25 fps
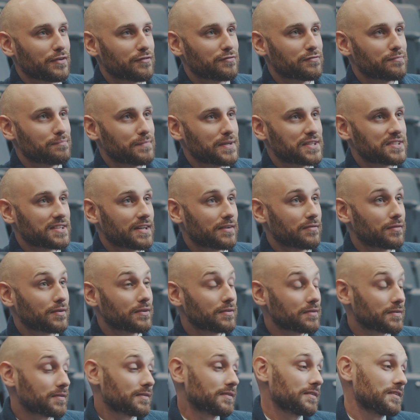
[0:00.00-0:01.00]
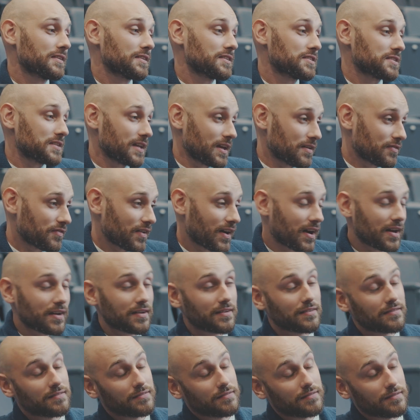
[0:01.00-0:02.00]
I've missed anyone.
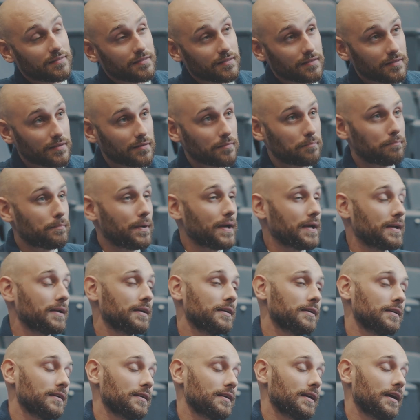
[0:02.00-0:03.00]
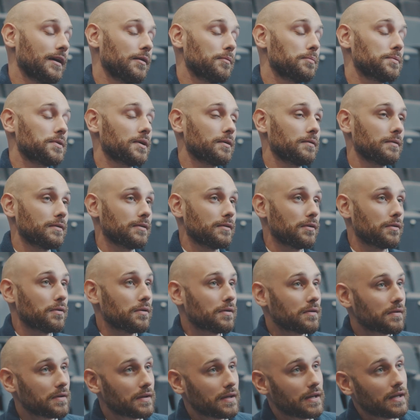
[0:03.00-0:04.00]
Stefan, Bing helped out a
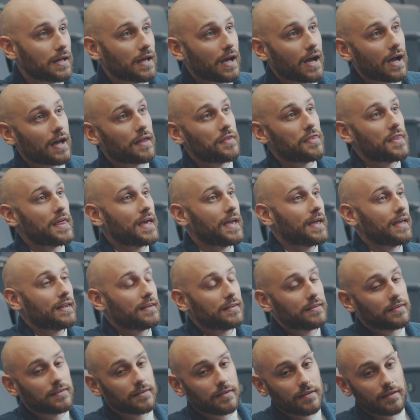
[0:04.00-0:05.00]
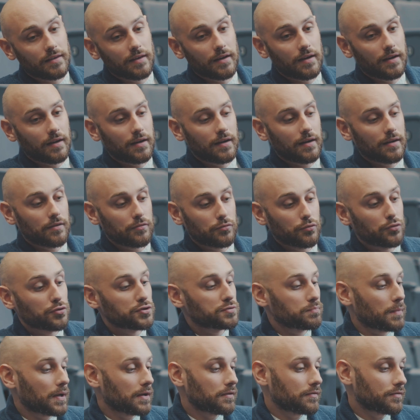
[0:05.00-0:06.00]
lot, and then
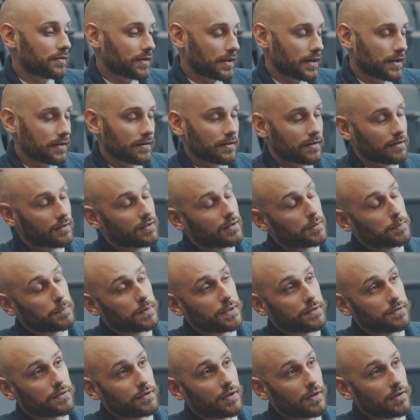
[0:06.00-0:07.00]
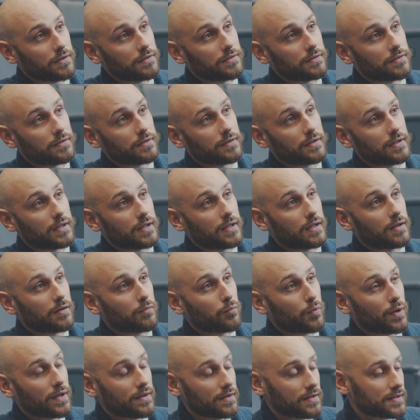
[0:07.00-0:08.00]
Rosemount for getting the carpet done
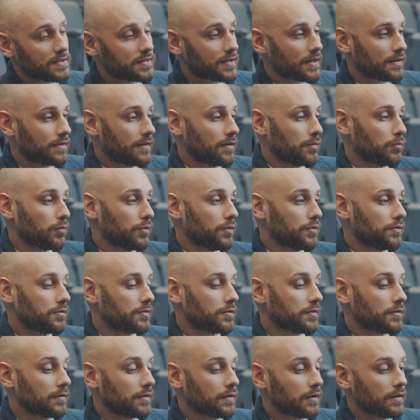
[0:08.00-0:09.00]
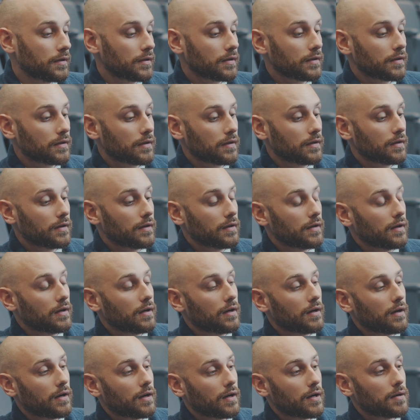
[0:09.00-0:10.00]
when they said they would,
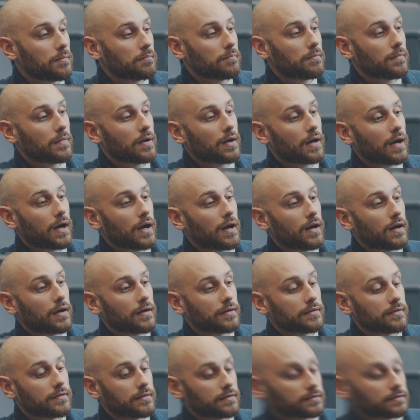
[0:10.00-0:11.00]
and